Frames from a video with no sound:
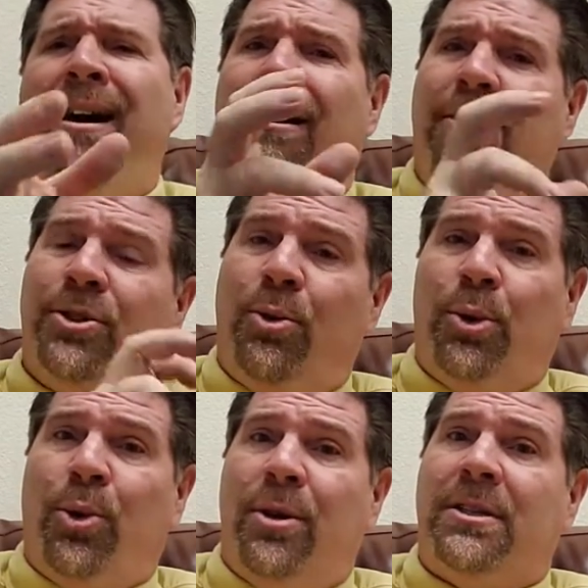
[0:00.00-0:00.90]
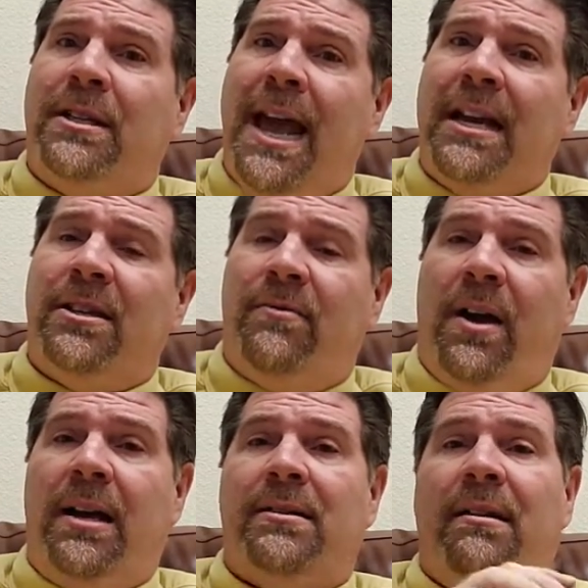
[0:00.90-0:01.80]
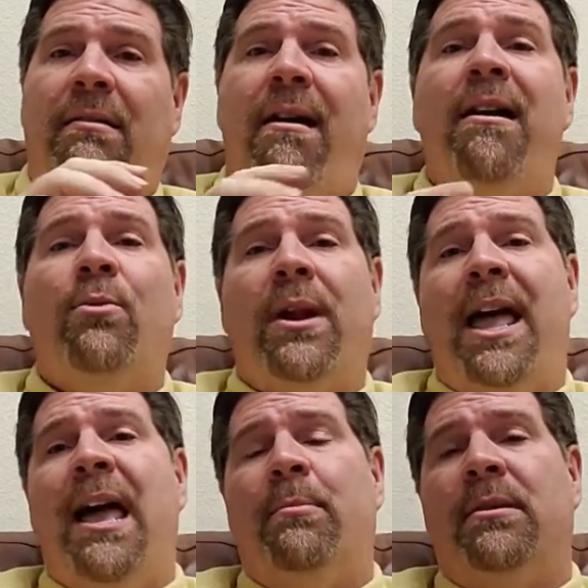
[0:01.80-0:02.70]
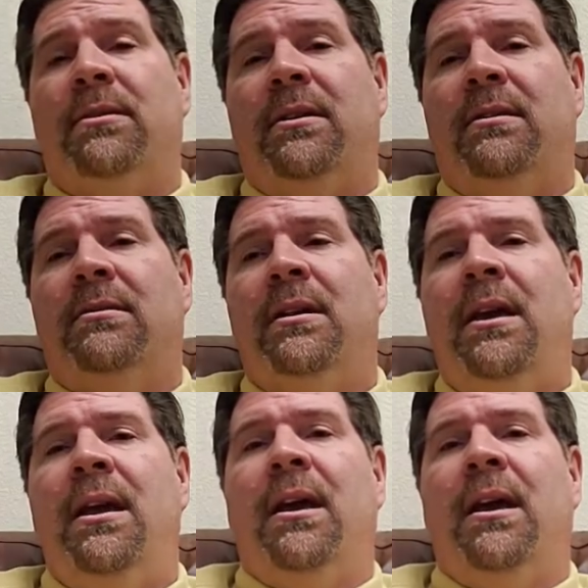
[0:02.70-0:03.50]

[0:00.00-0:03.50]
Also, with regards to tax advice, a lot of what happens is